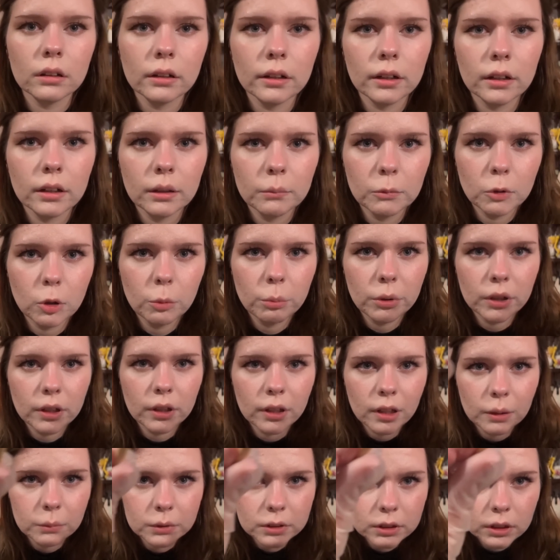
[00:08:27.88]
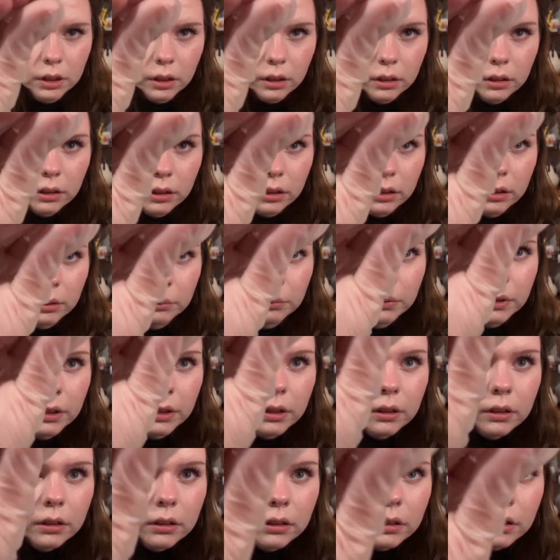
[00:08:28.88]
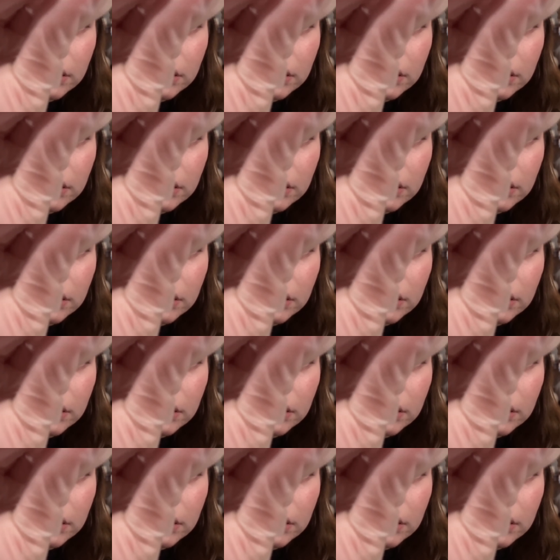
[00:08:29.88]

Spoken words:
I'm hoping that was nothing, but